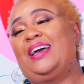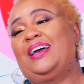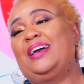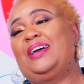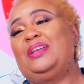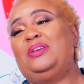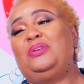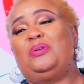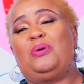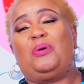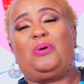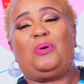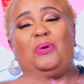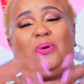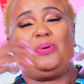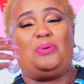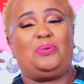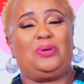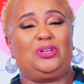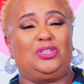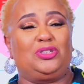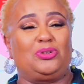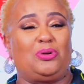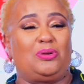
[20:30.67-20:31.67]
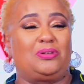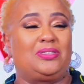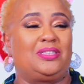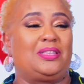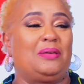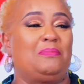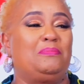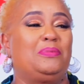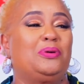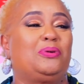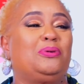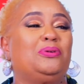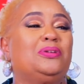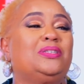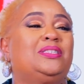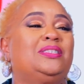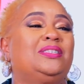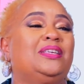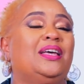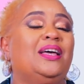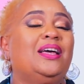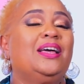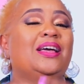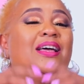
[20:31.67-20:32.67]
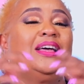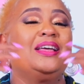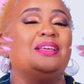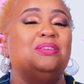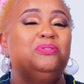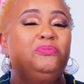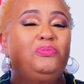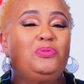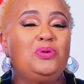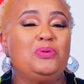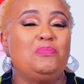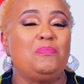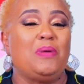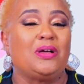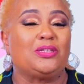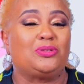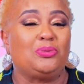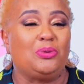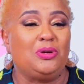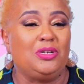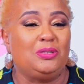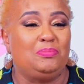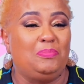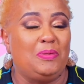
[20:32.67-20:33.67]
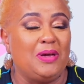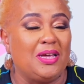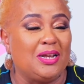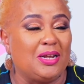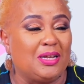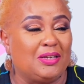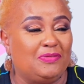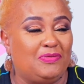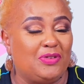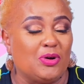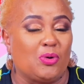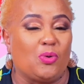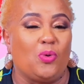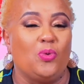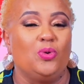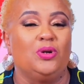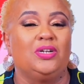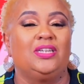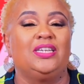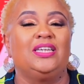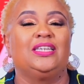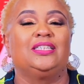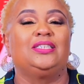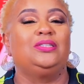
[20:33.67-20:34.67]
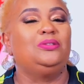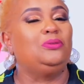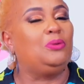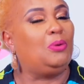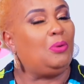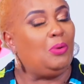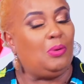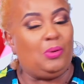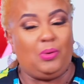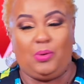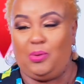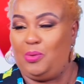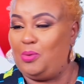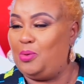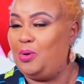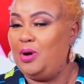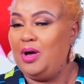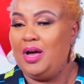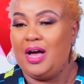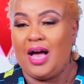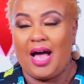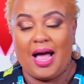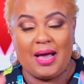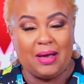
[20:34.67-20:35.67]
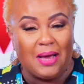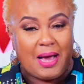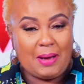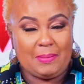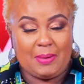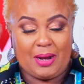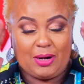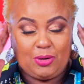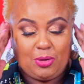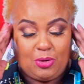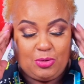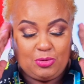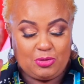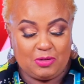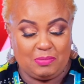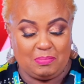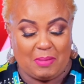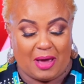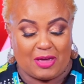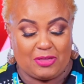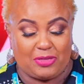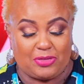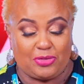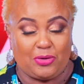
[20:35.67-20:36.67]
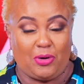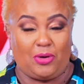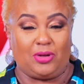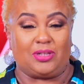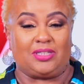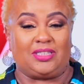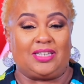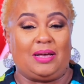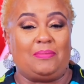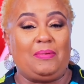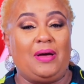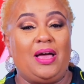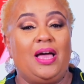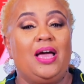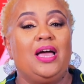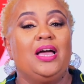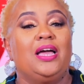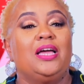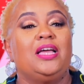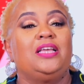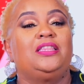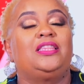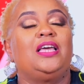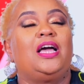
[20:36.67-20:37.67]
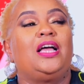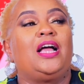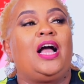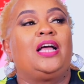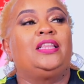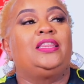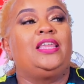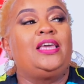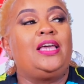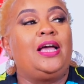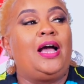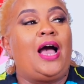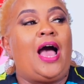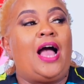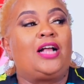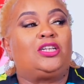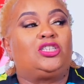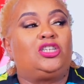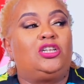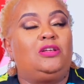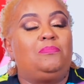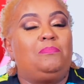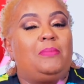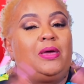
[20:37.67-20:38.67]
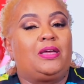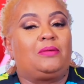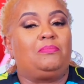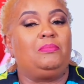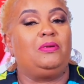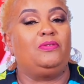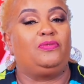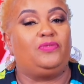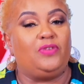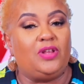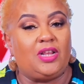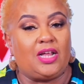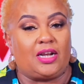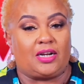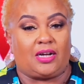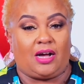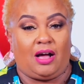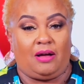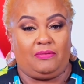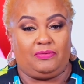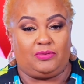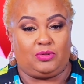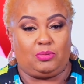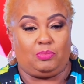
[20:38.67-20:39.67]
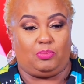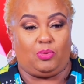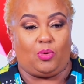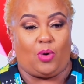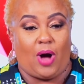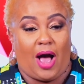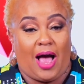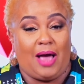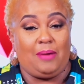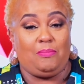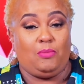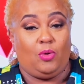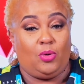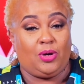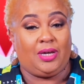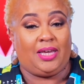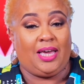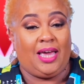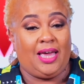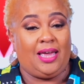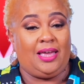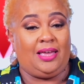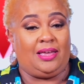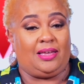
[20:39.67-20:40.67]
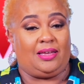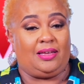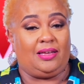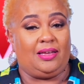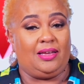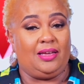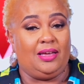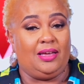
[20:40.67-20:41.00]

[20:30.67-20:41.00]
No always shocks them because we must always be in vikundis. No, I'm alone with my thoughts. They actually make me feel uncomfortable. I'm okay.